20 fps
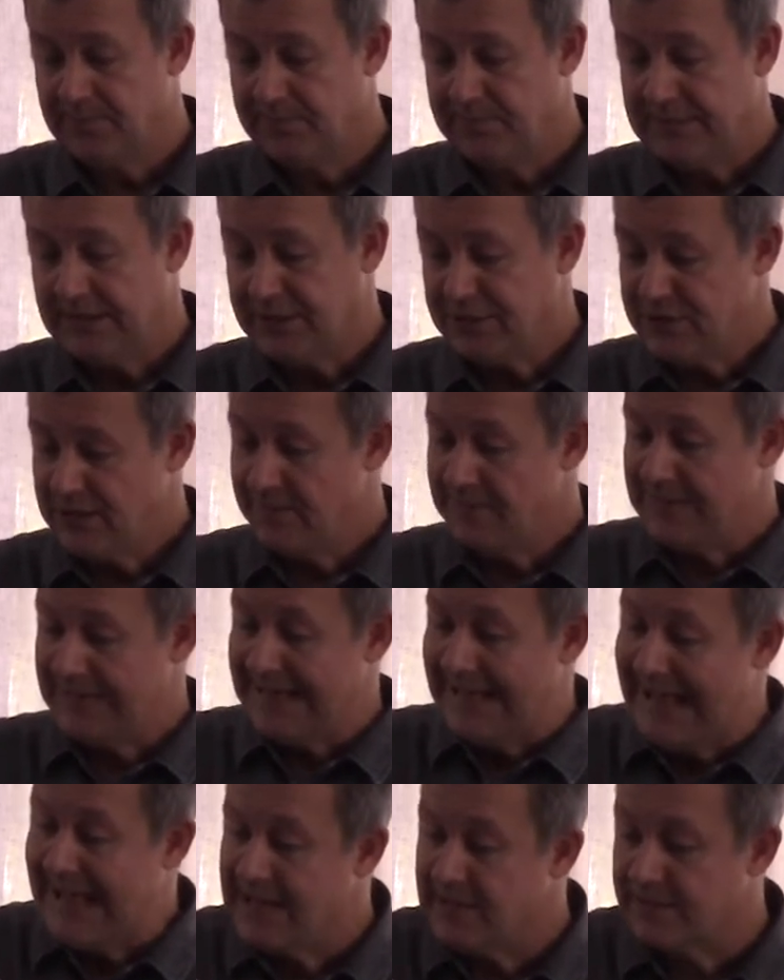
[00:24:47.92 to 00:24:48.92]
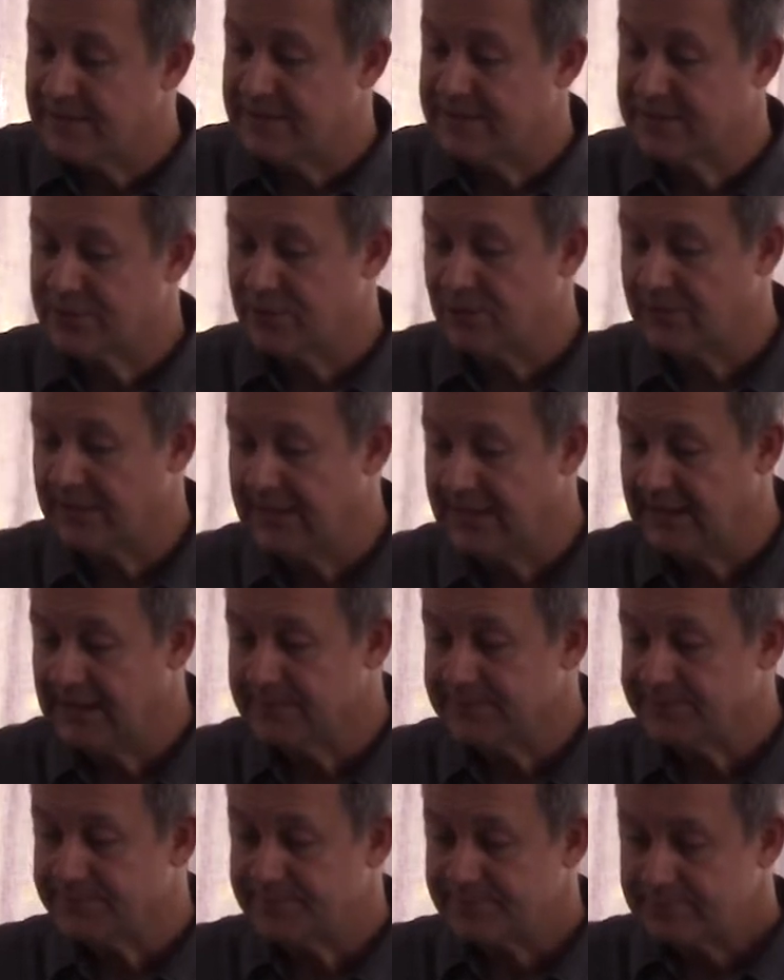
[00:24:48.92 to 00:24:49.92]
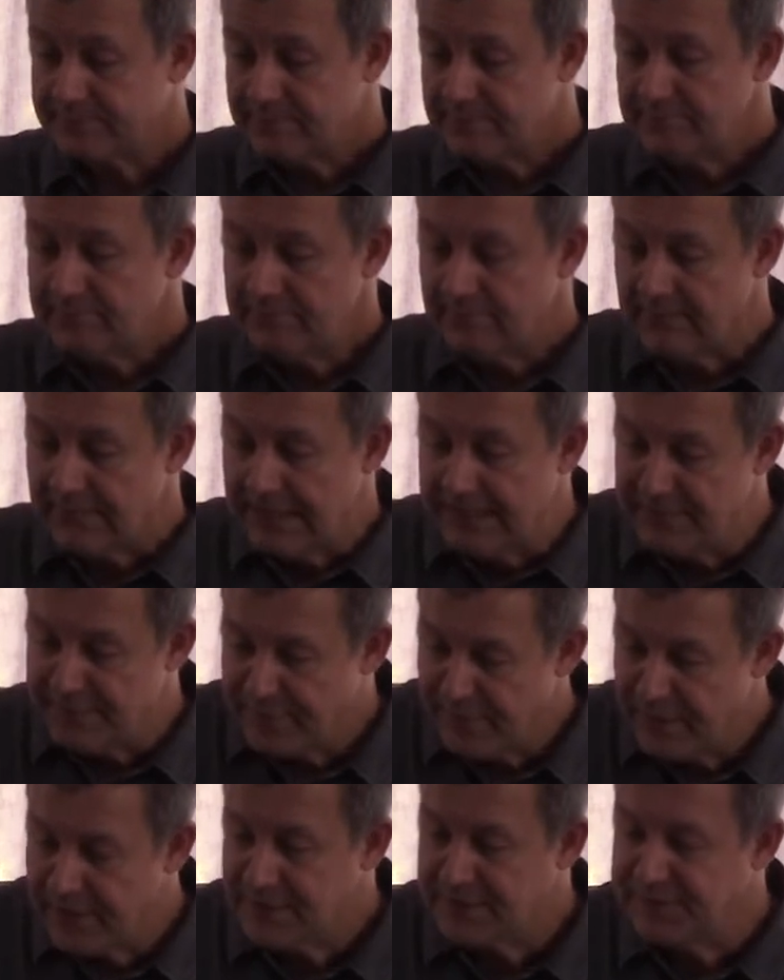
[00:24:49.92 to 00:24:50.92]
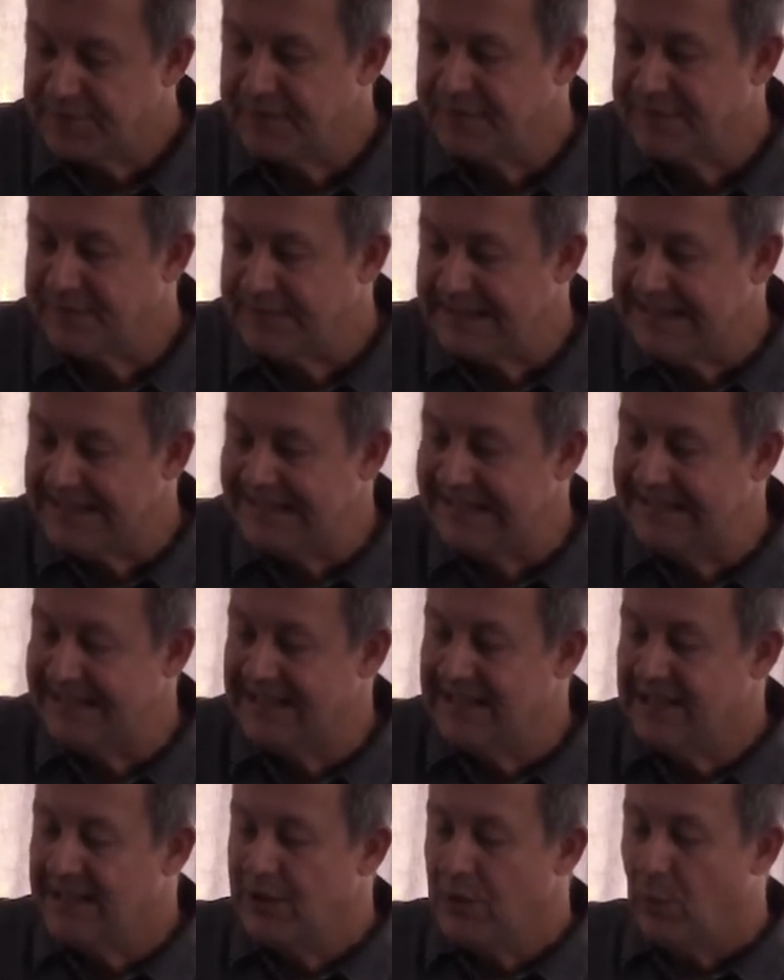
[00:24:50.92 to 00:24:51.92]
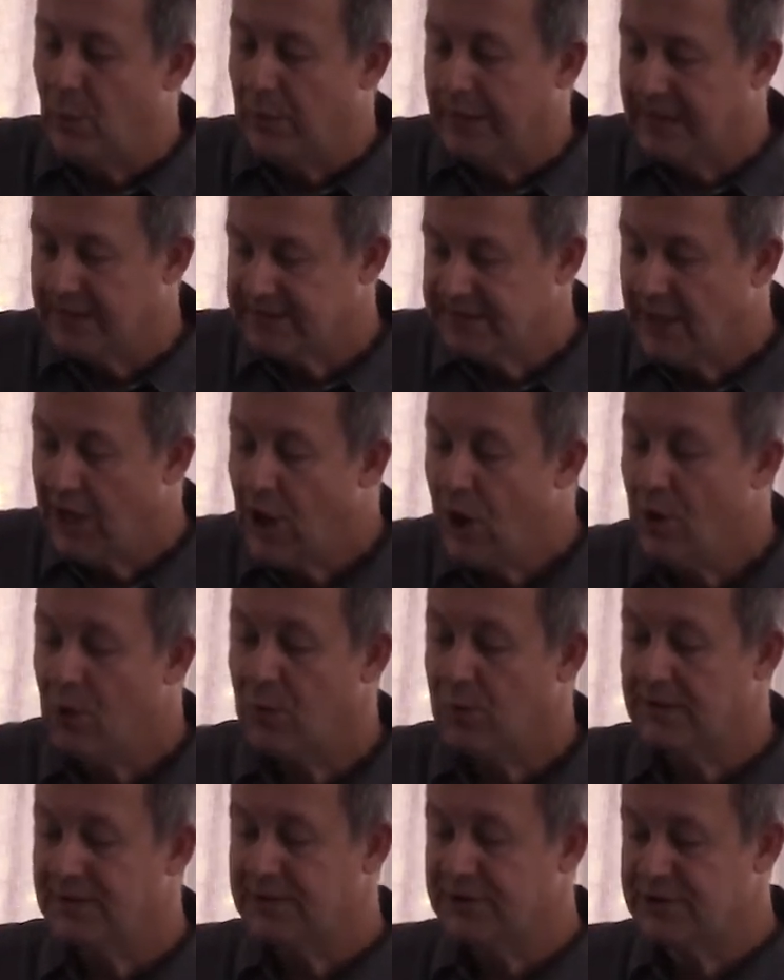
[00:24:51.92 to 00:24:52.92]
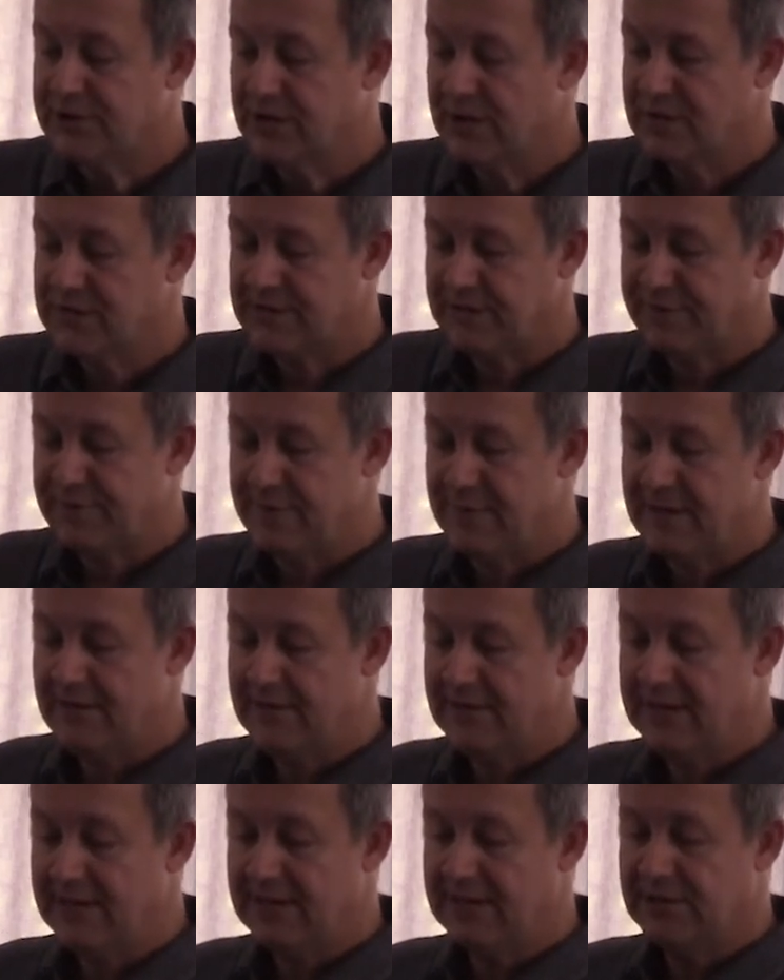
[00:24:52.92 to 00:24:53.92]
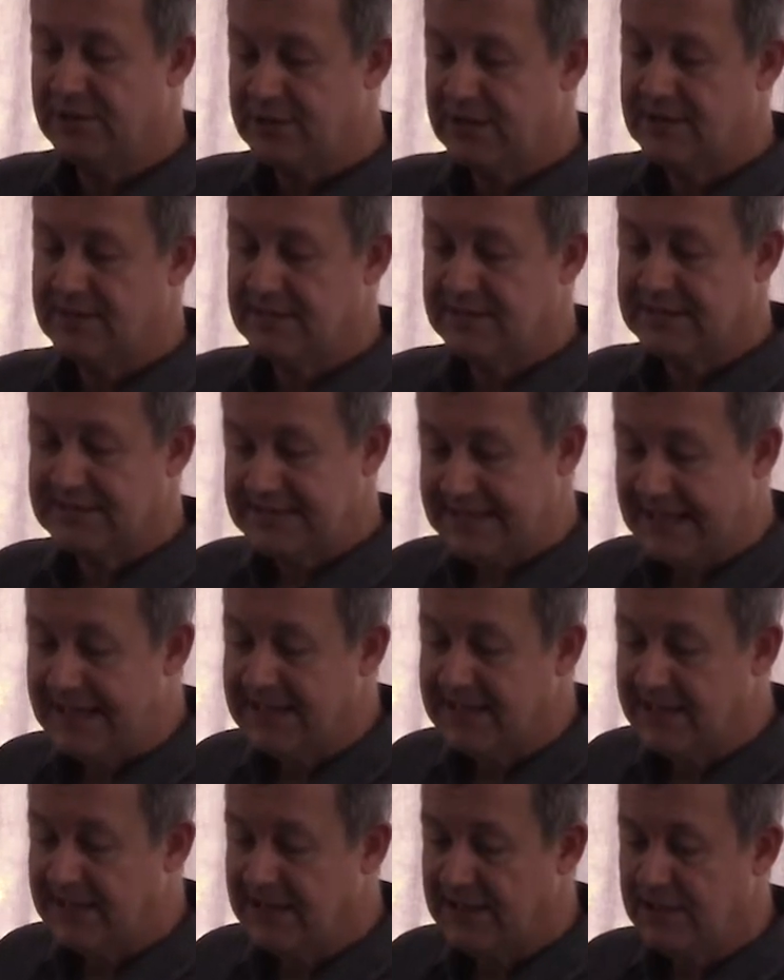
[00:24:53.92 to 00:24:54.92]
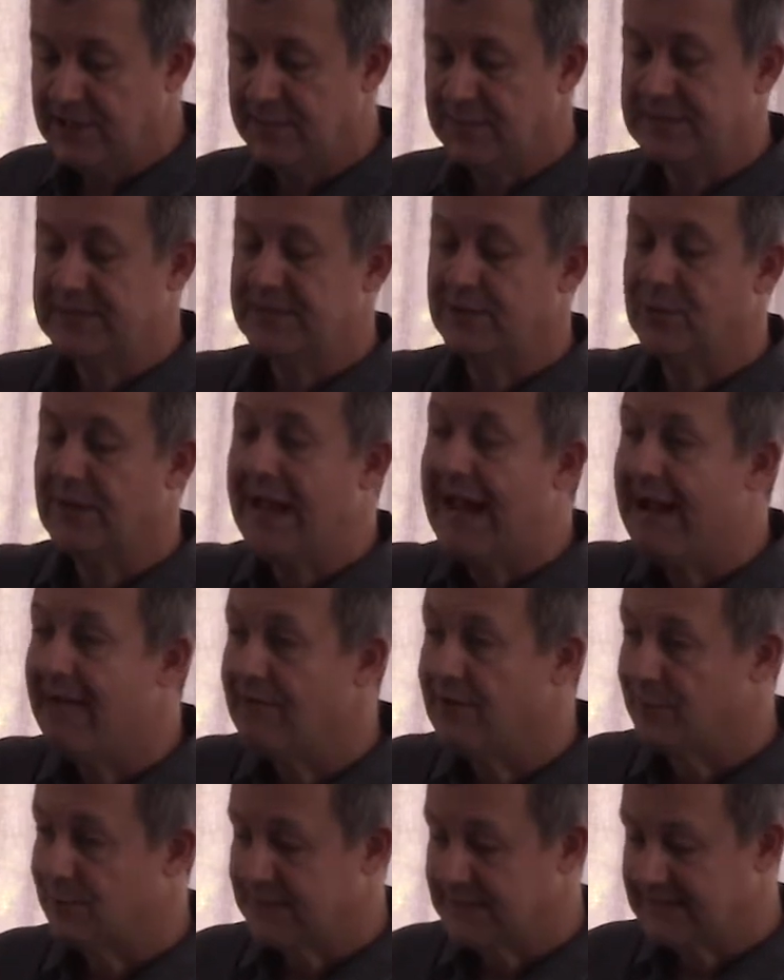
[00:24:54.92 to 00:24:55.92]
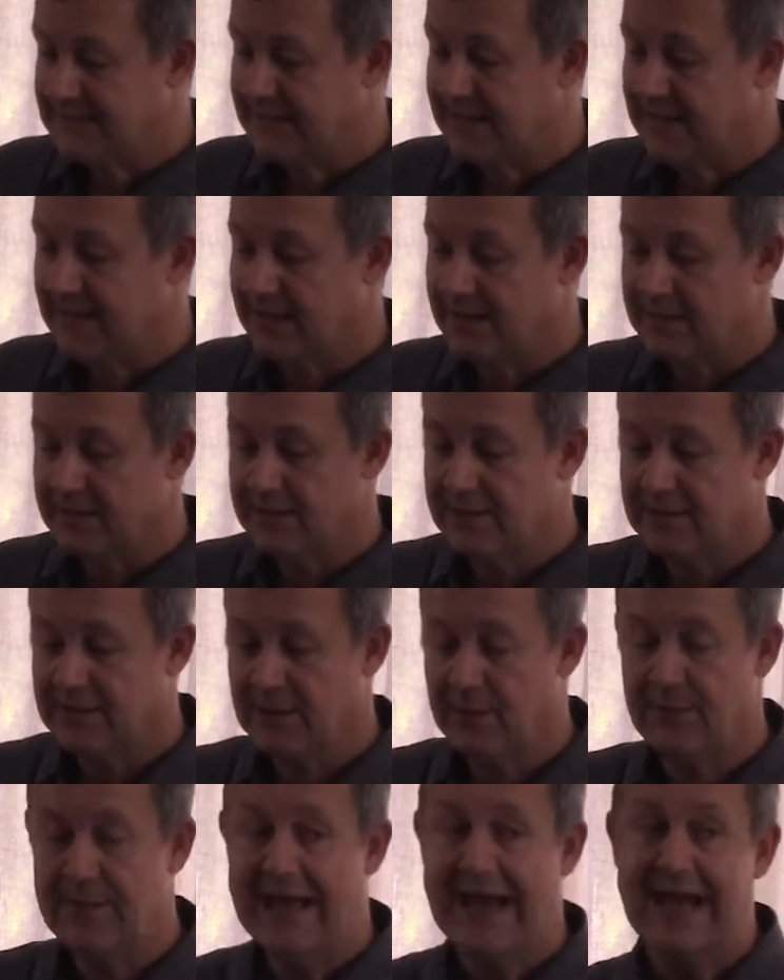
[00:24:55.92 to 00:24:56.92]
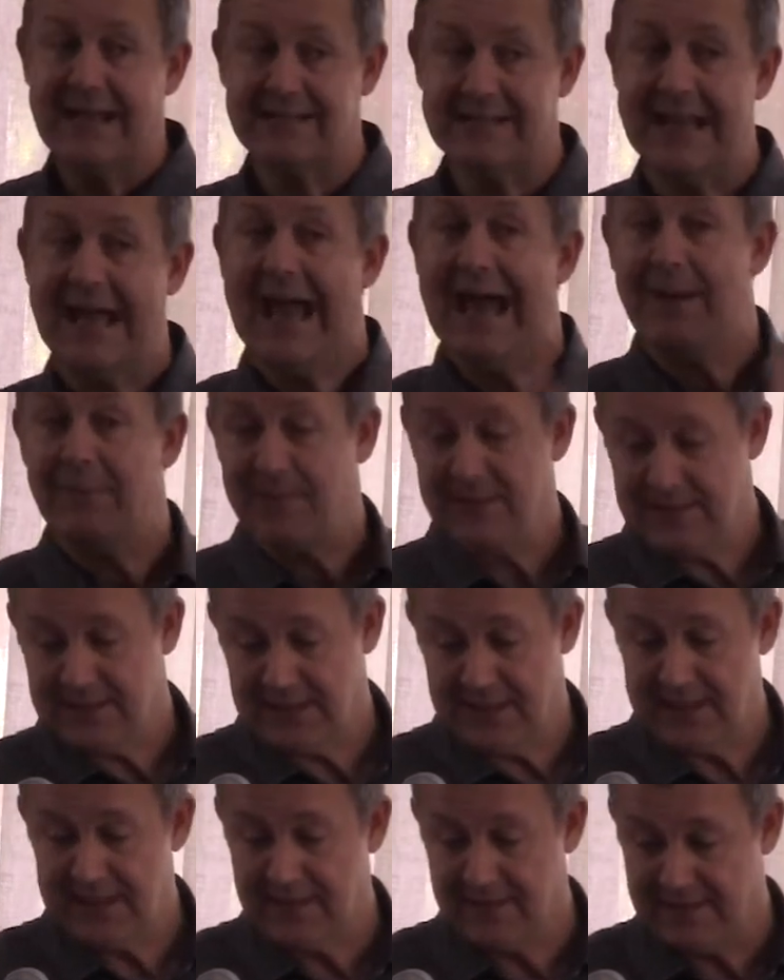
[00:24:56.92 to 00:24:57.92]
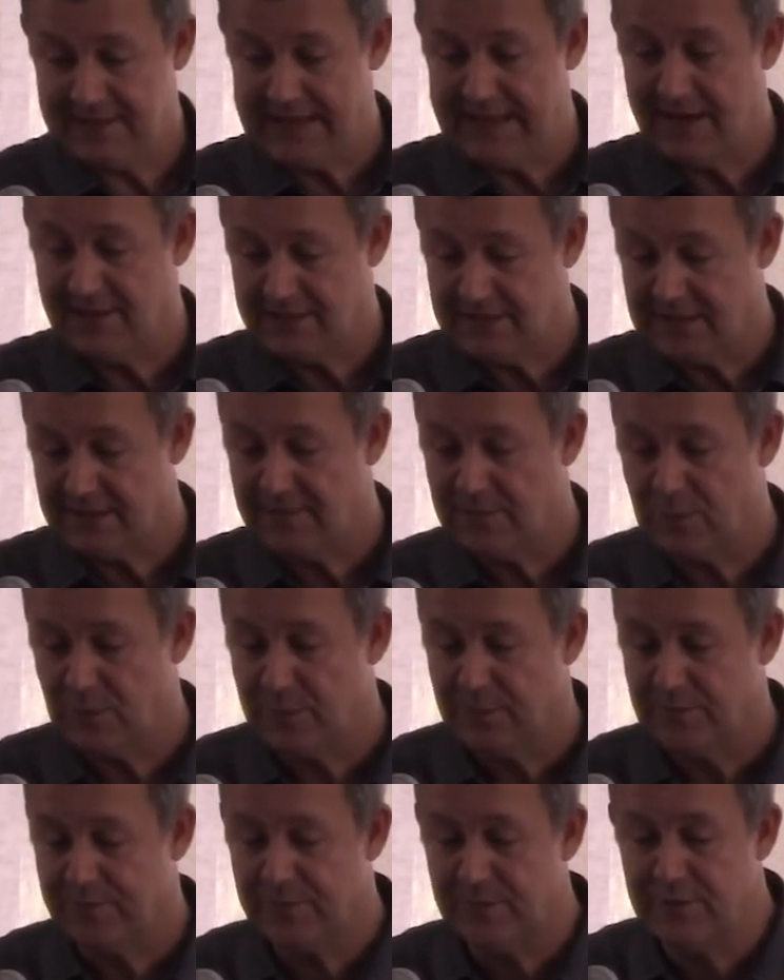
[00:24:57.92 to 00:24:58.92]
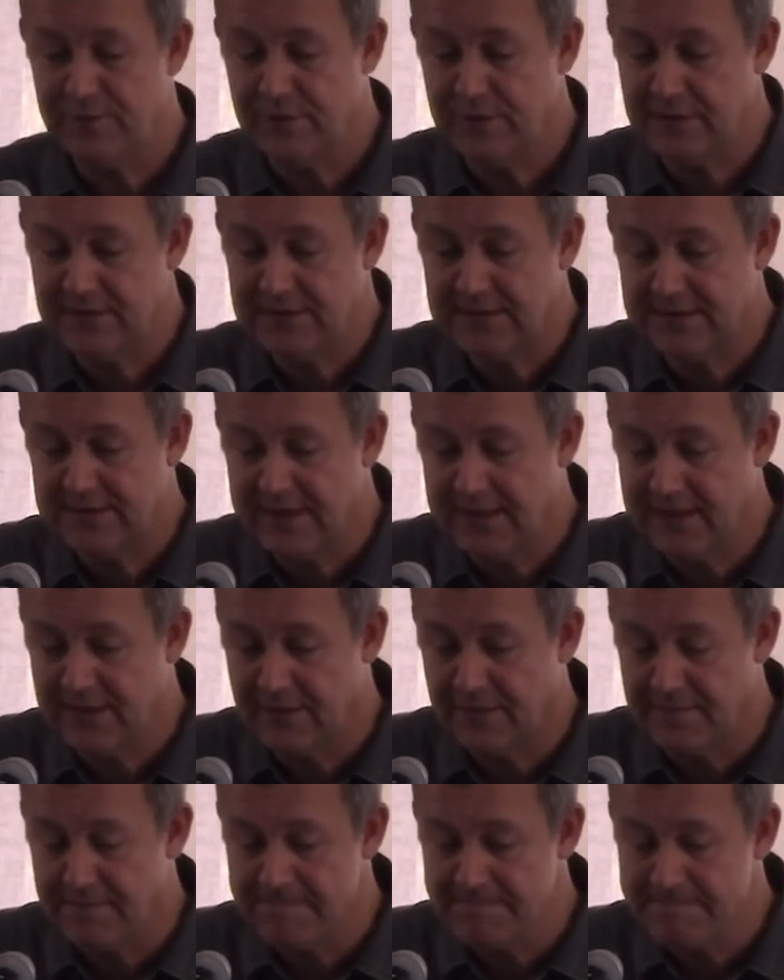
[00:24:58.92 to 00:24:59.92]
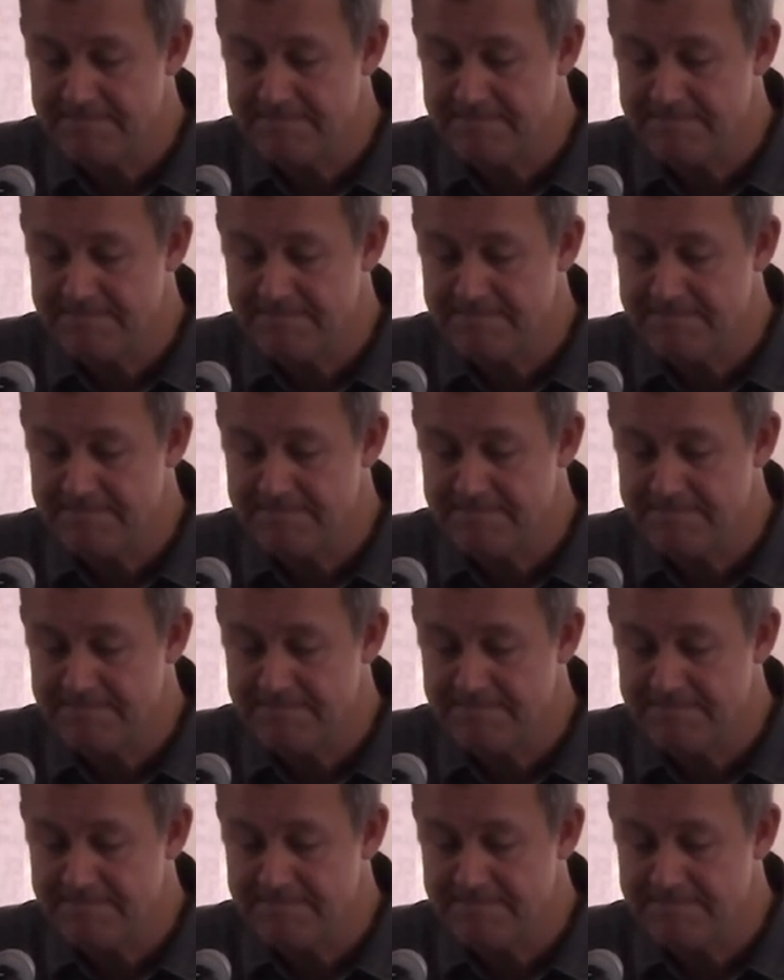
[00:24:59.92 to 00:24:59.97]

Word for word: Now, jumping ahead of the story, in verse 15, we are told that Joseph and Mary and Jesus stayed in Egypt until Herod was dead, though that hasn't happened yet in the narrative, it will a few verses down.